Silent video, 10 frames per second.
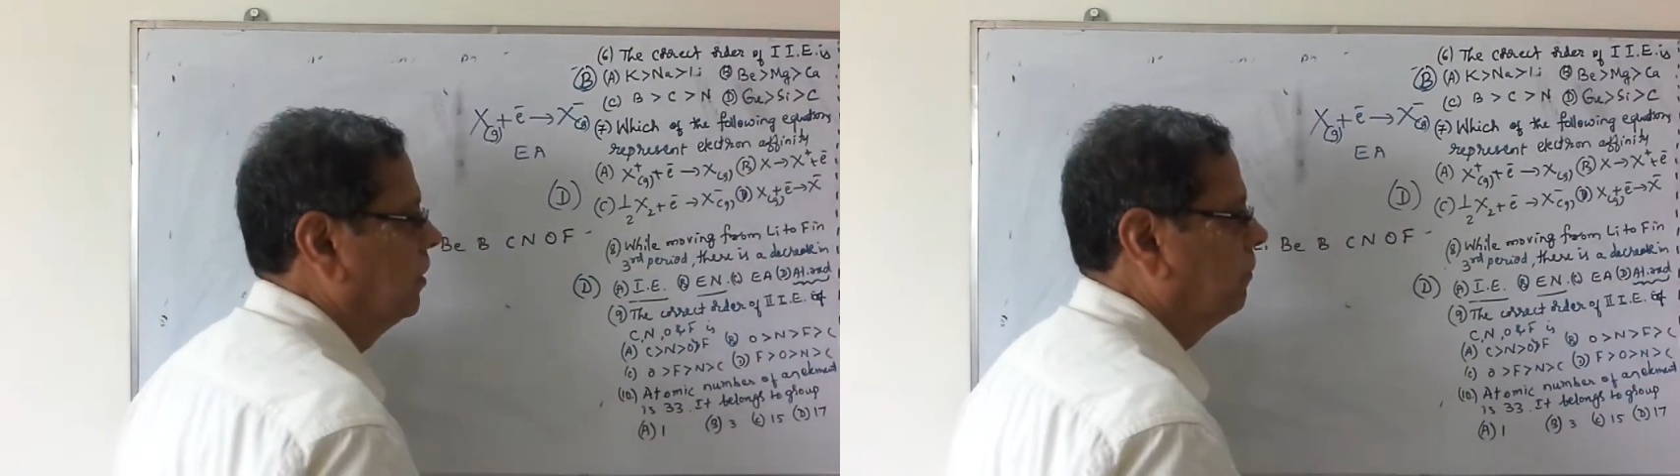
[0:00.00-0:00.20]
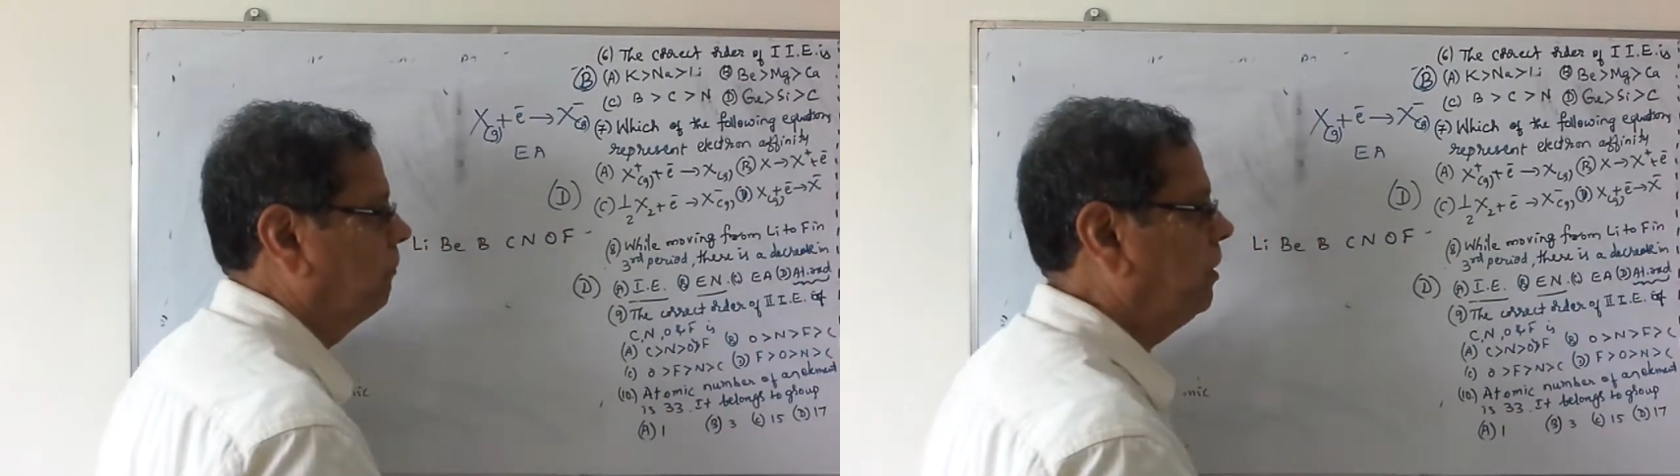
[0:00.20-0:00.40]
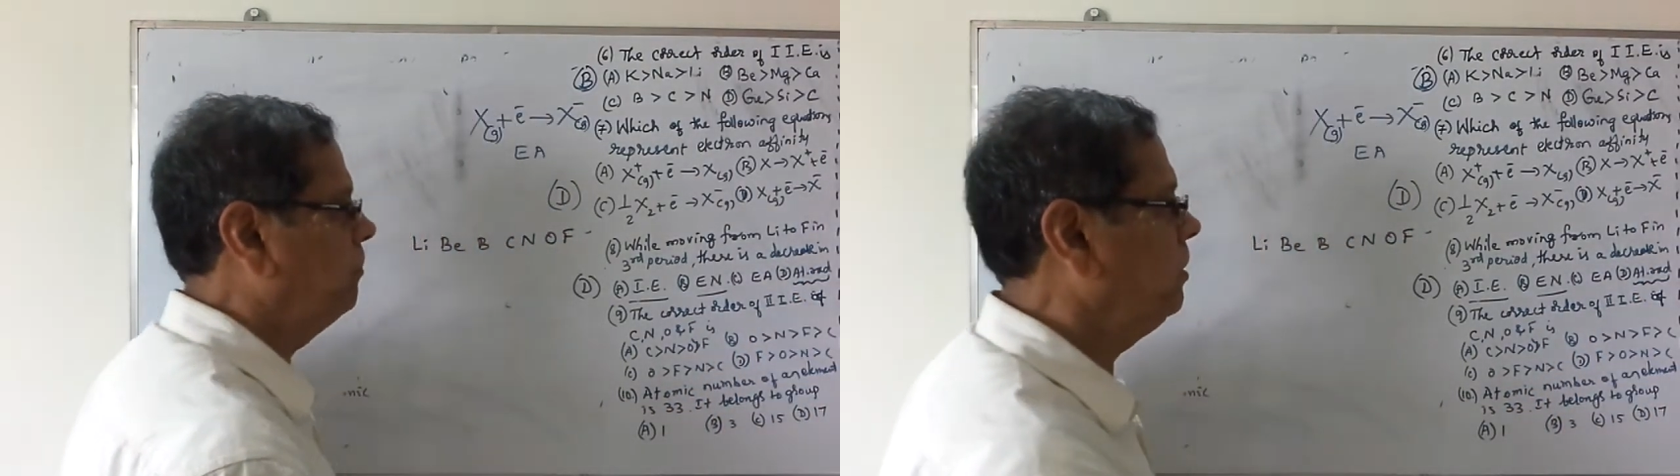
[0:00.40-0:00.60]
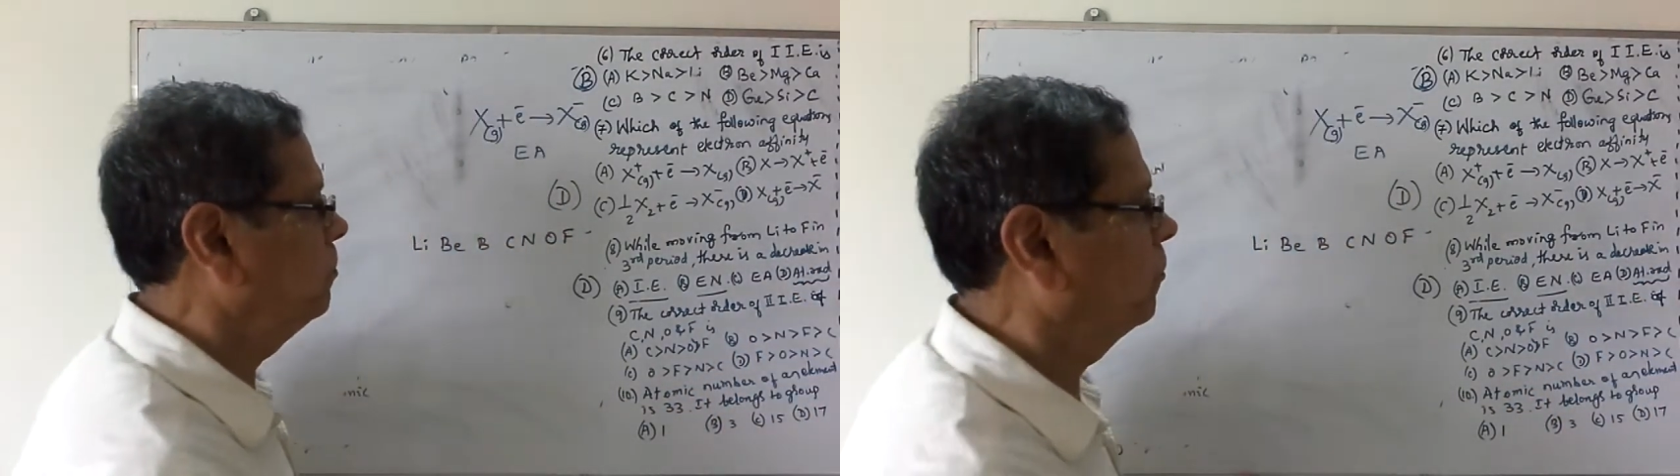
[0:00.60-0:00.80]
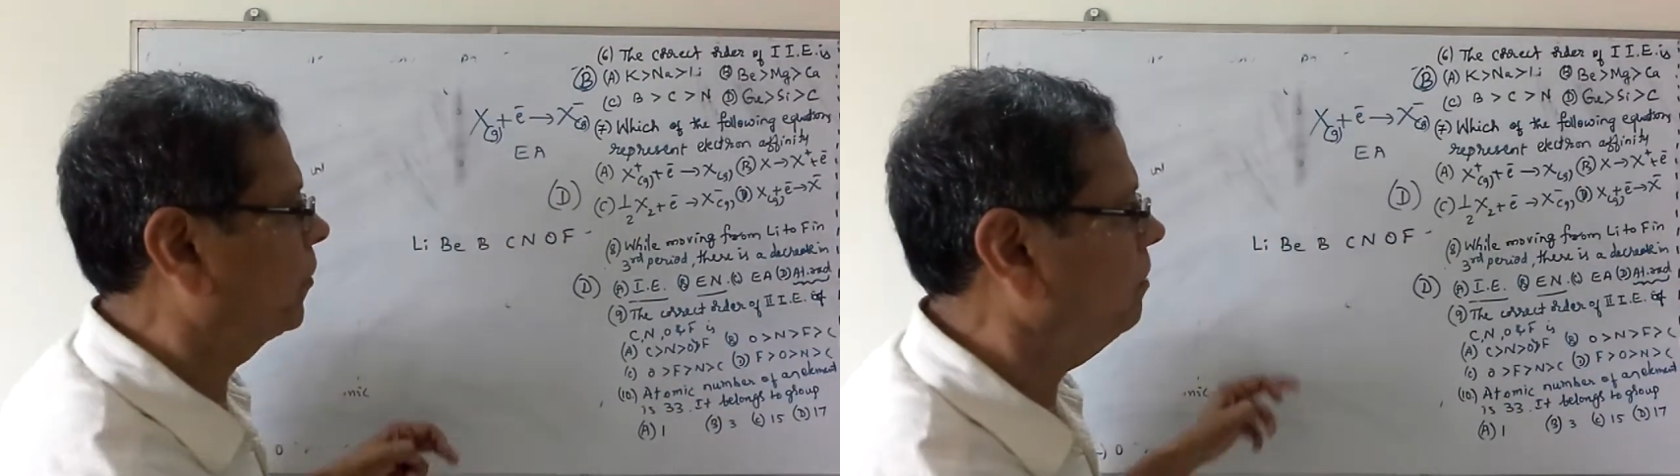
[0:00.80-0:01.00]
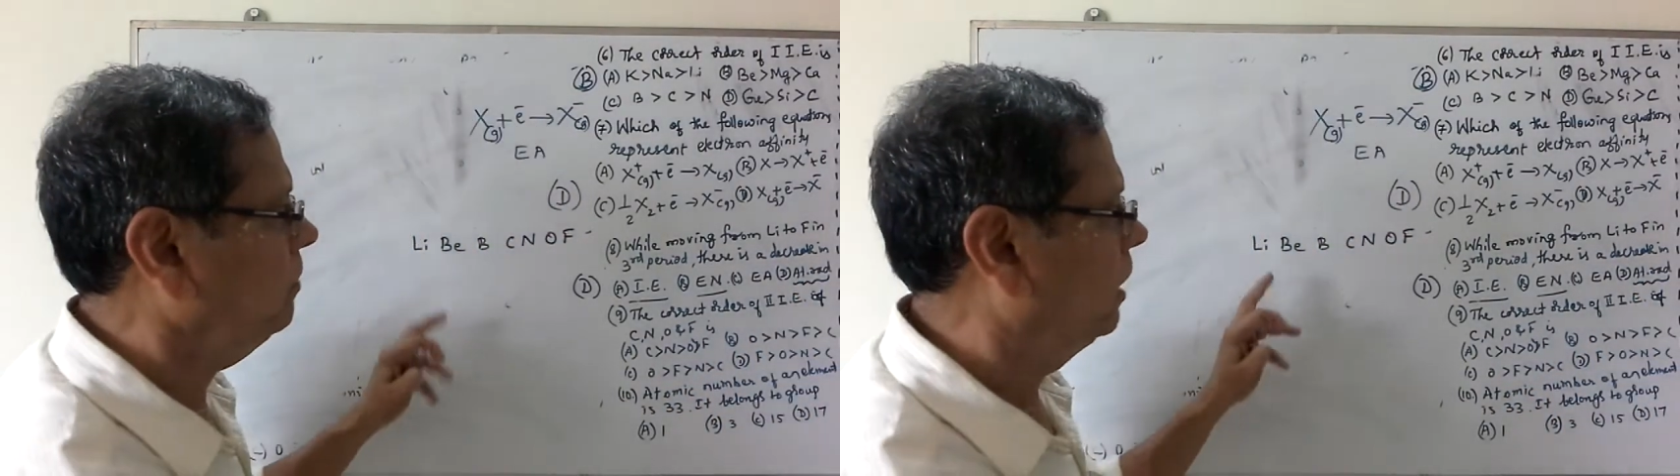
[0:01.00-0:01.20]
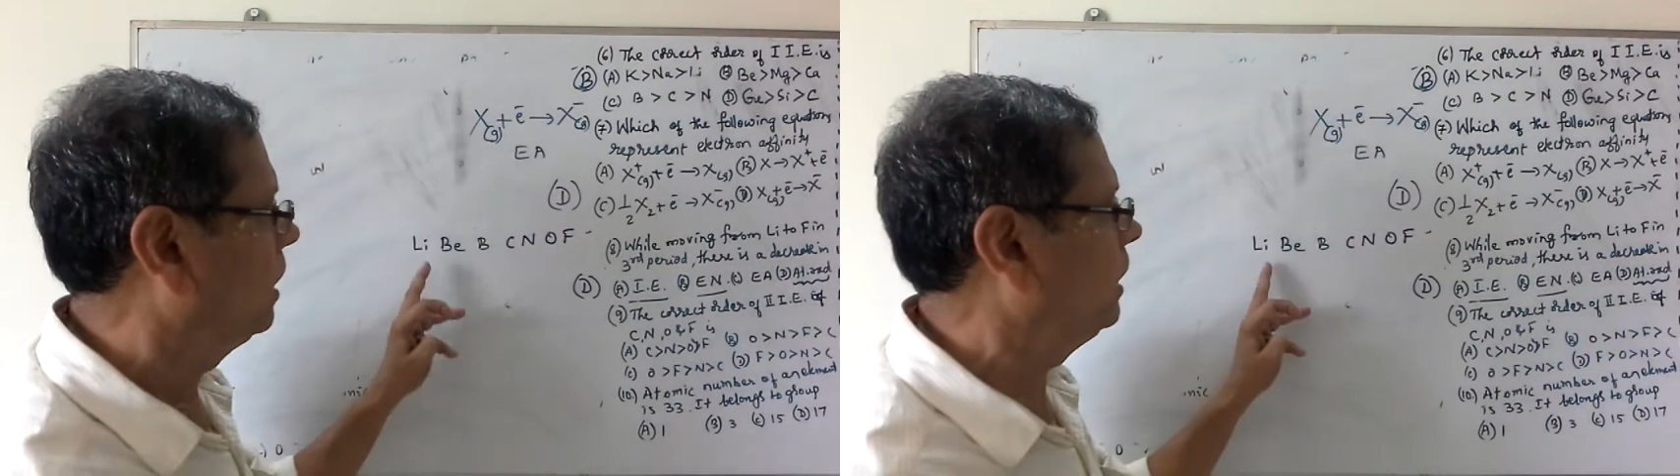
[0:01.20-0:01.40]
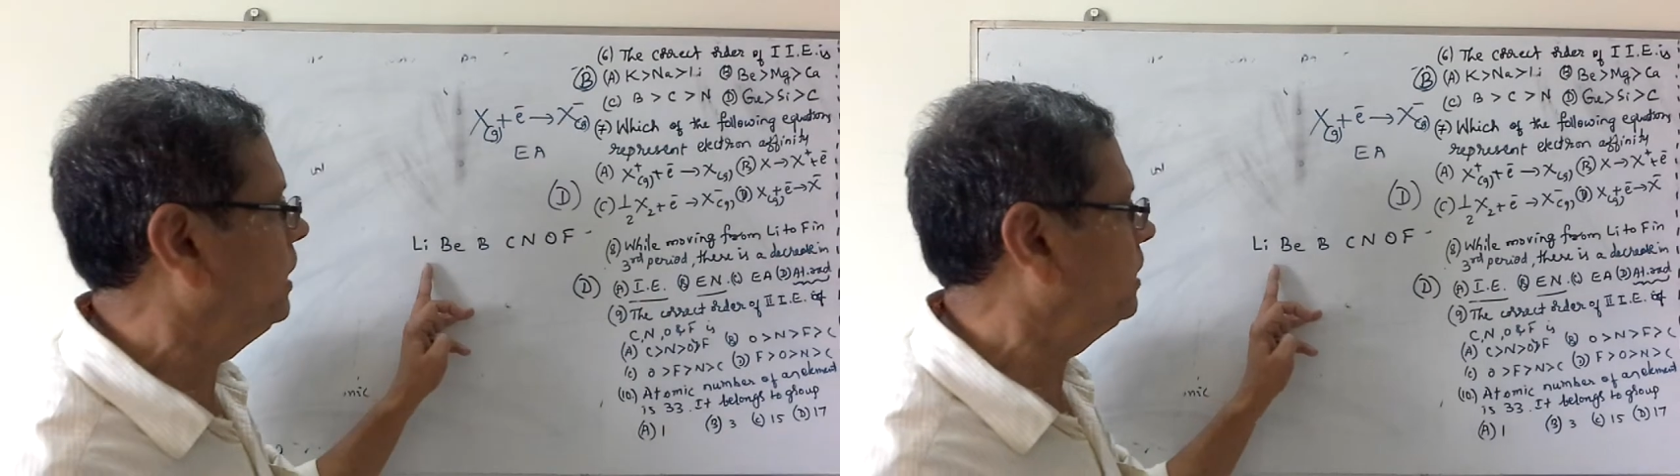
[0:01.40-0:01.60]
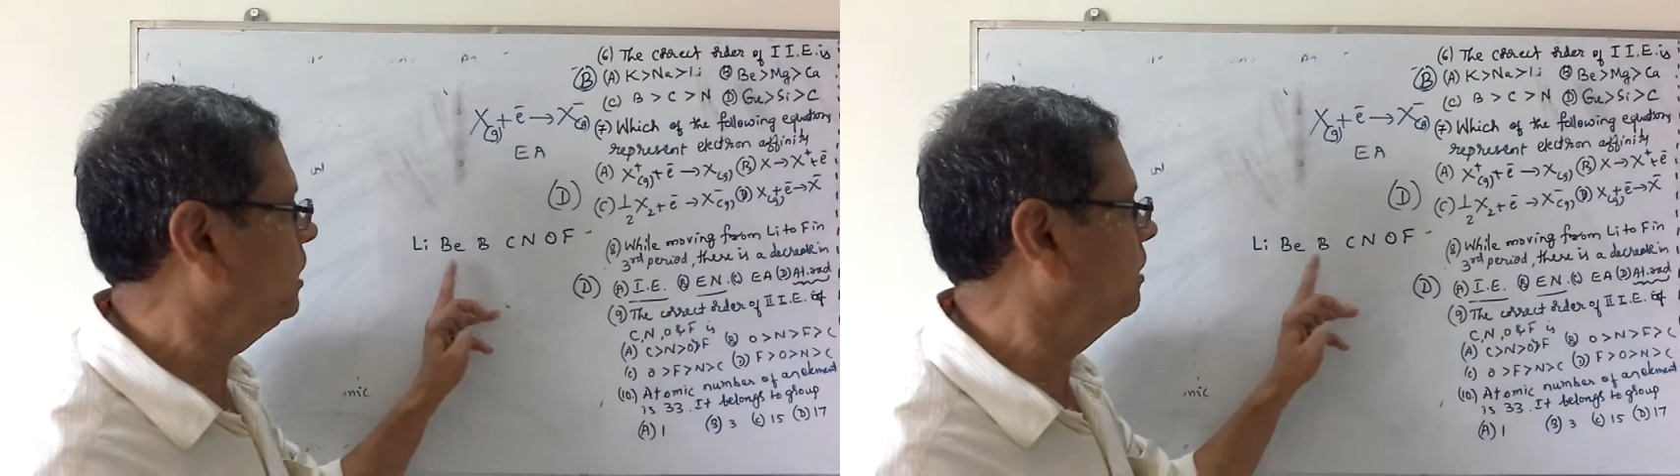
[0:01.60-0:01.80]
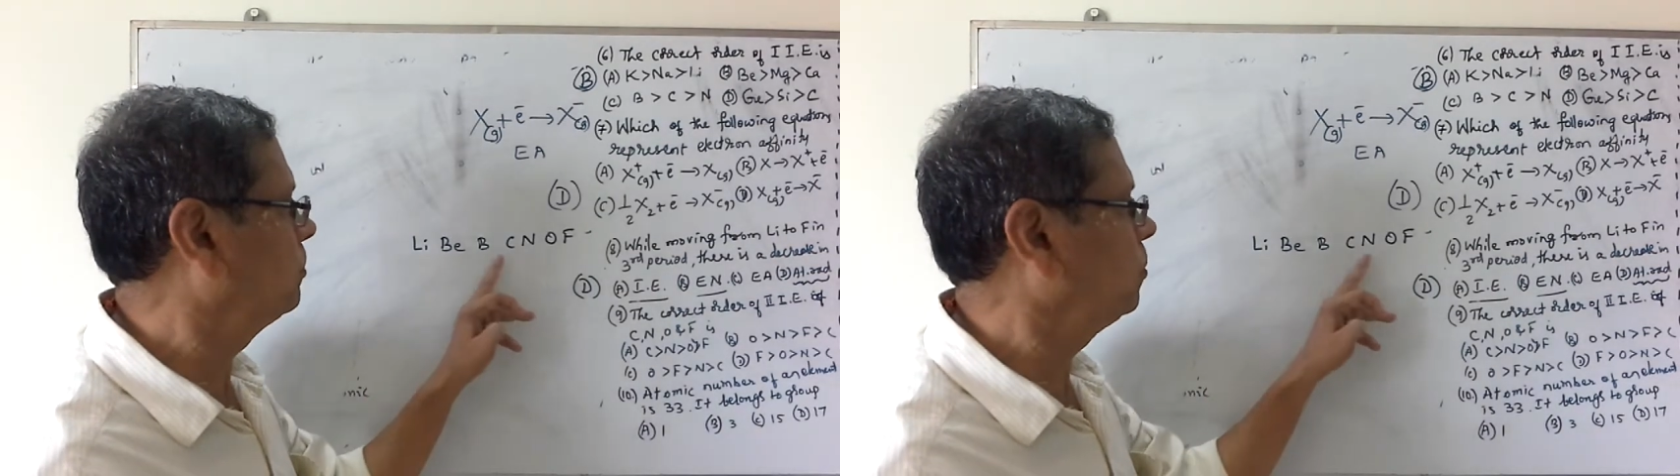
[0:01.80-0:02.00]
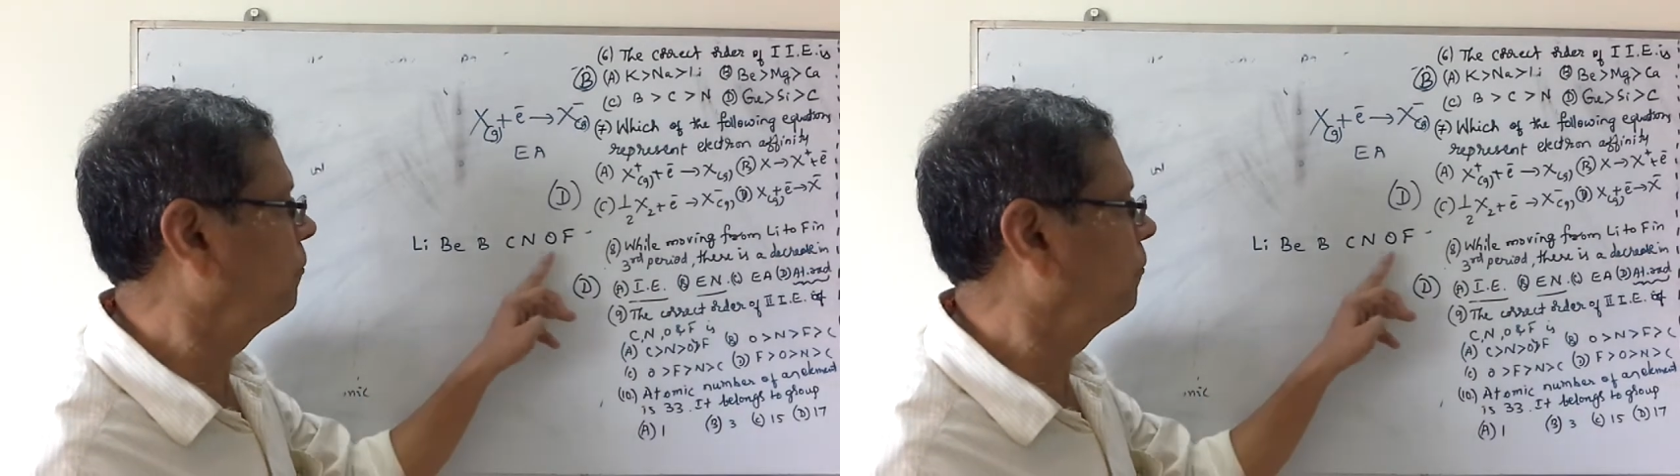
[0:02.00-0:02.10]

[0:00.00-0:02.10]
when we move from lithium to